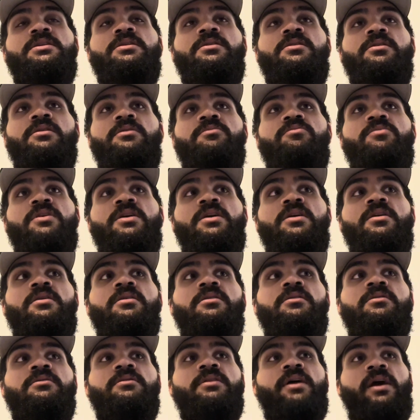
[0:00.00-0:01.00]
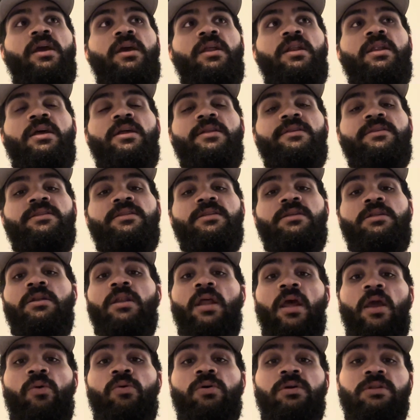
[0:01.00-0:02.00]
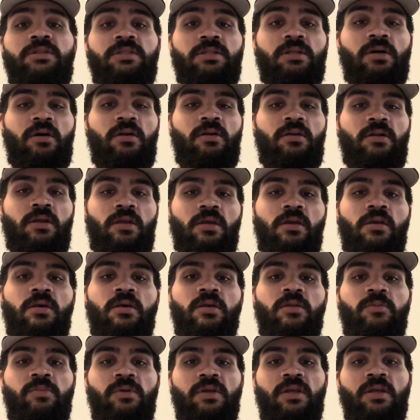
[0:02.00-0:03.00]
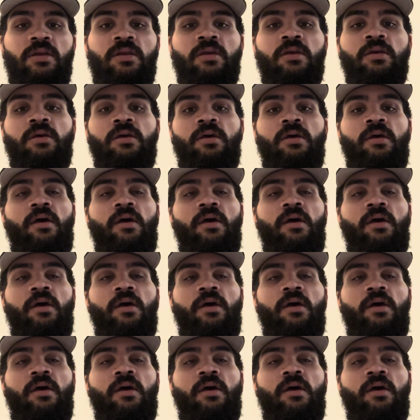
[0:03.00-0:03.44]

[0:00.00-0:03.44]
could be, like an instant day one starter he could be,